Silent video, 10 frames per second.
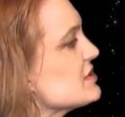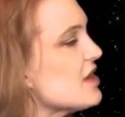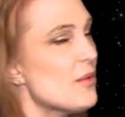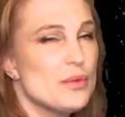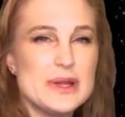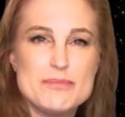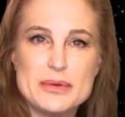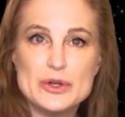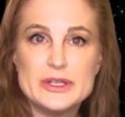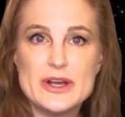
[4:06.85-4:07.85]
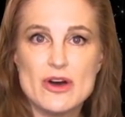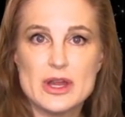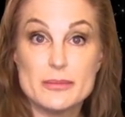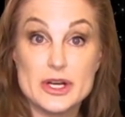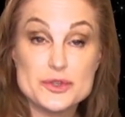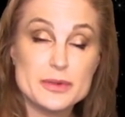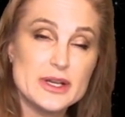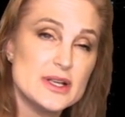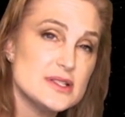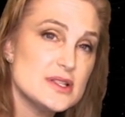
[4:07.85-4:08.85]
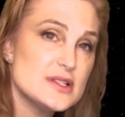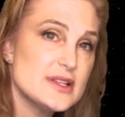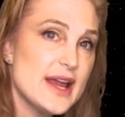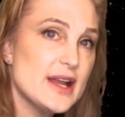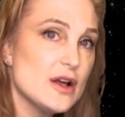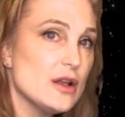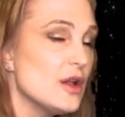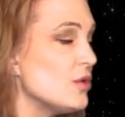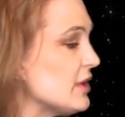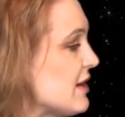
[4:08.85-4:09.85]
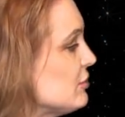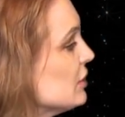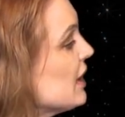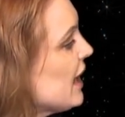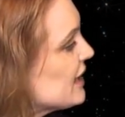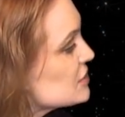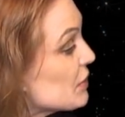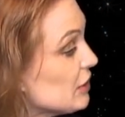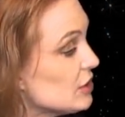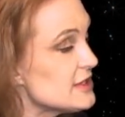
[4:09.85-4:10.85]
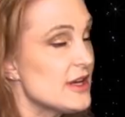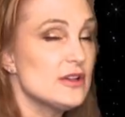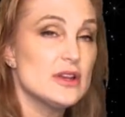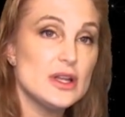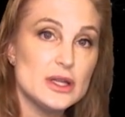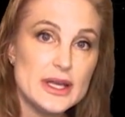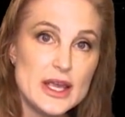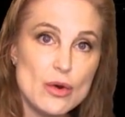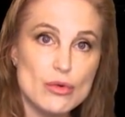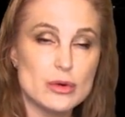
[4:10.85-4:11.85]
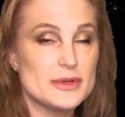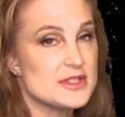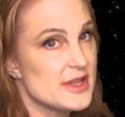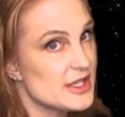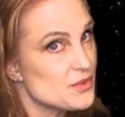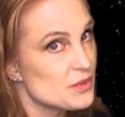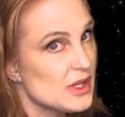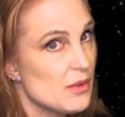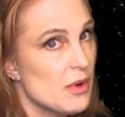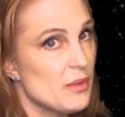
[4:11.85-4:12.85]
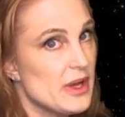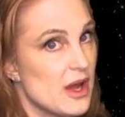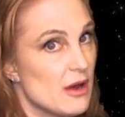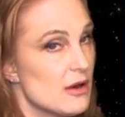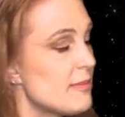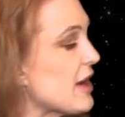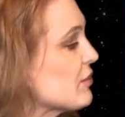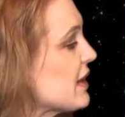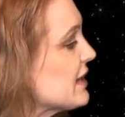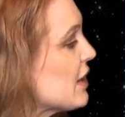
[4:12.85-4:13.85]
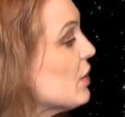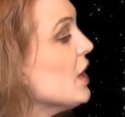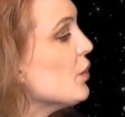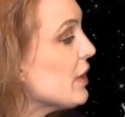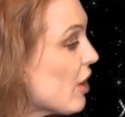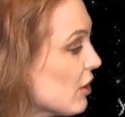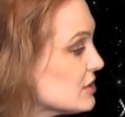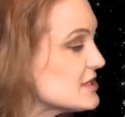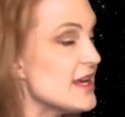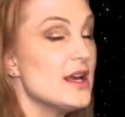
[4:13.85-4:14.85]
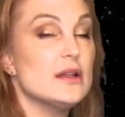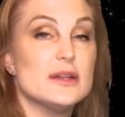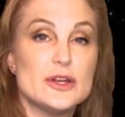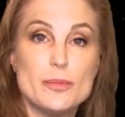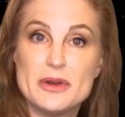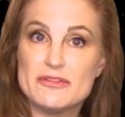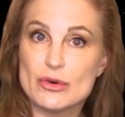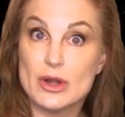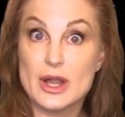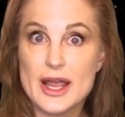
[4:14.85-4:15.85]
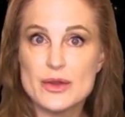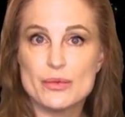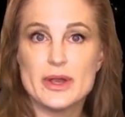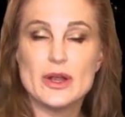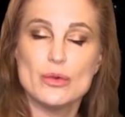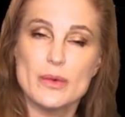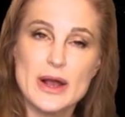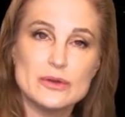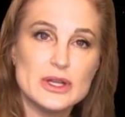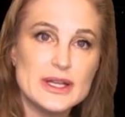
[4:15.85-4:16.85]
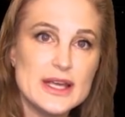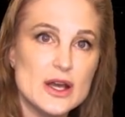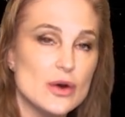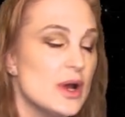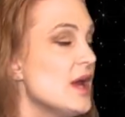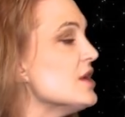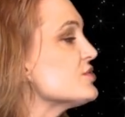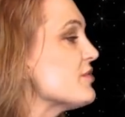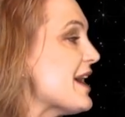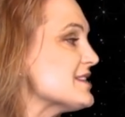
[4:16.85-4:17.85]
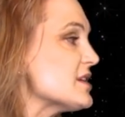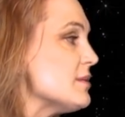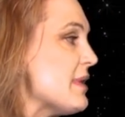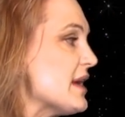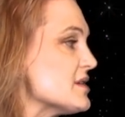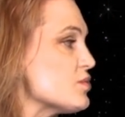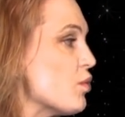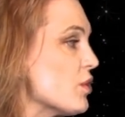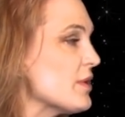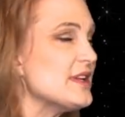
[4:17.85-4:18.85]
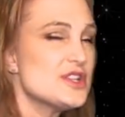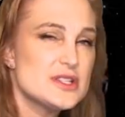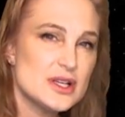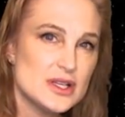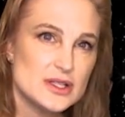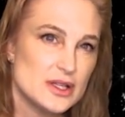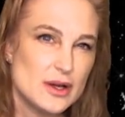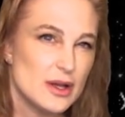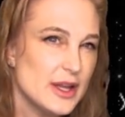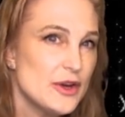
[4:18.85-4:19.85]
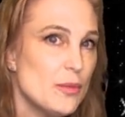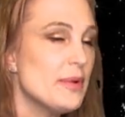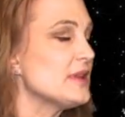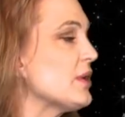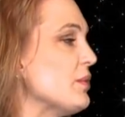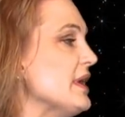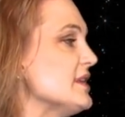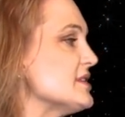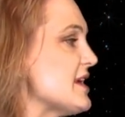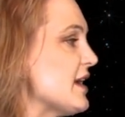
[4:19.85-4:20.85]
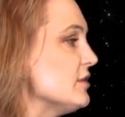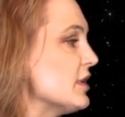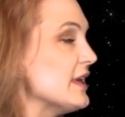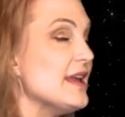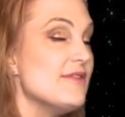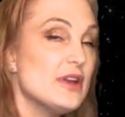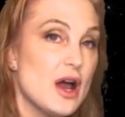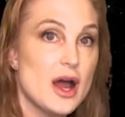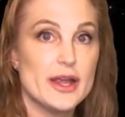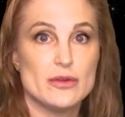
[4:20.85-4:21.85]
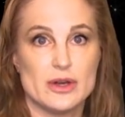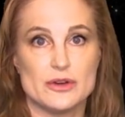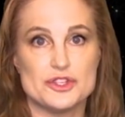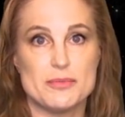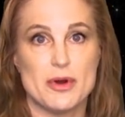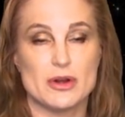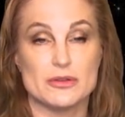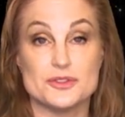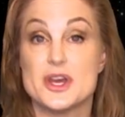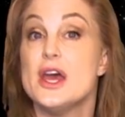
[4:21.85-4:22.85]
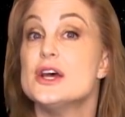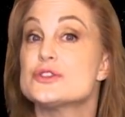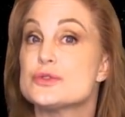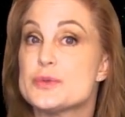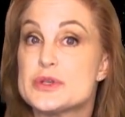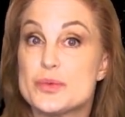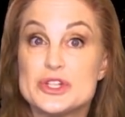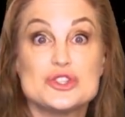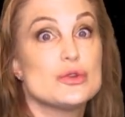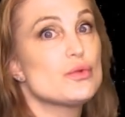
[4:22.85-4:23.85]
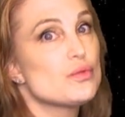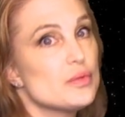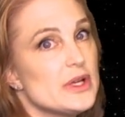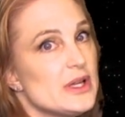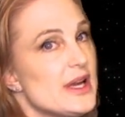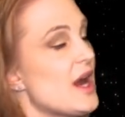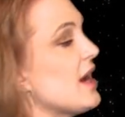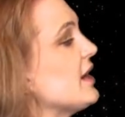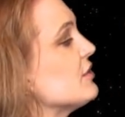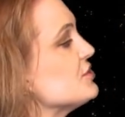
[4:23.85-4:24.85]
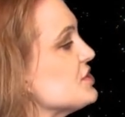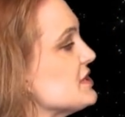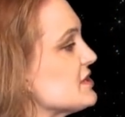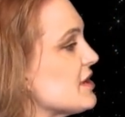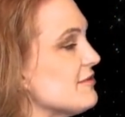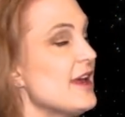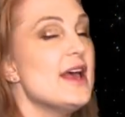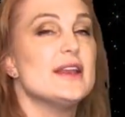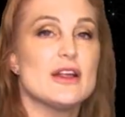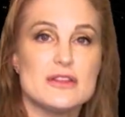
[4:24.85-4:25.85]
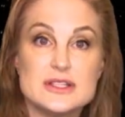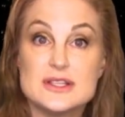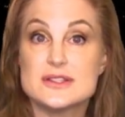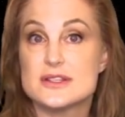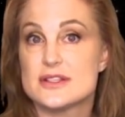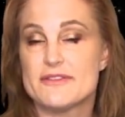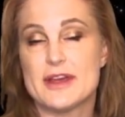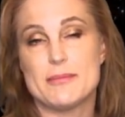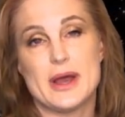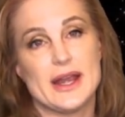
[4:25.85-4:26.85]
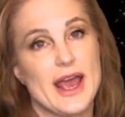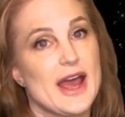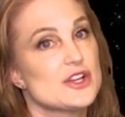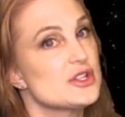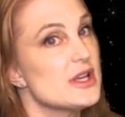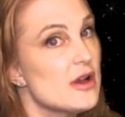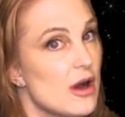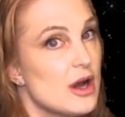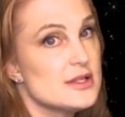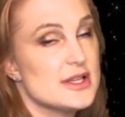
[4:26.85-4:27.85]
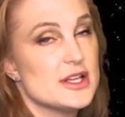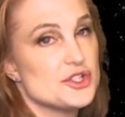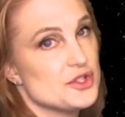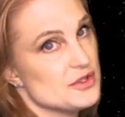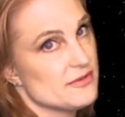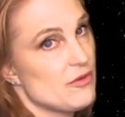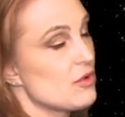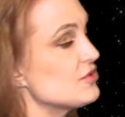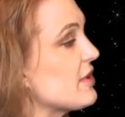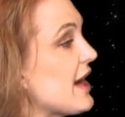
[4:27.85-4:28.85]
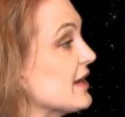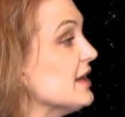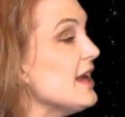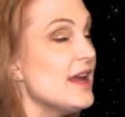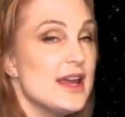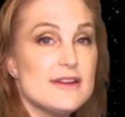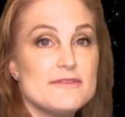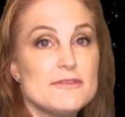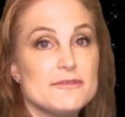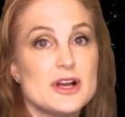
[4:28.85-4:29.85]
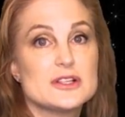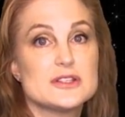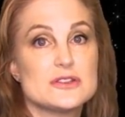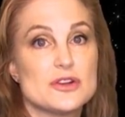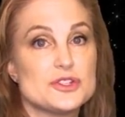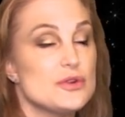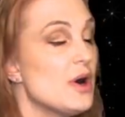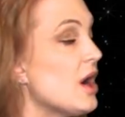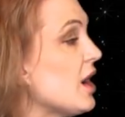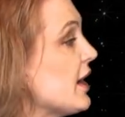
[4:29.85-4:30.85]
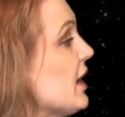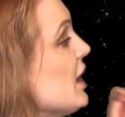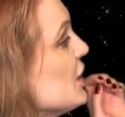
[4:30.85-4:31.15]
It's not really building all that much, but it is sustaining a low level. And as we look down to the LEO orbits, that's really what we care about right now. We are seeing a little bit of a light ring around LEO. So that's going to make us worry just a little bit that we need to take a look at even higher energy particles. So as we switch to the really high energy stuff, now this is the stuff that might actually cause issues for Dragon if the fluxes are too high.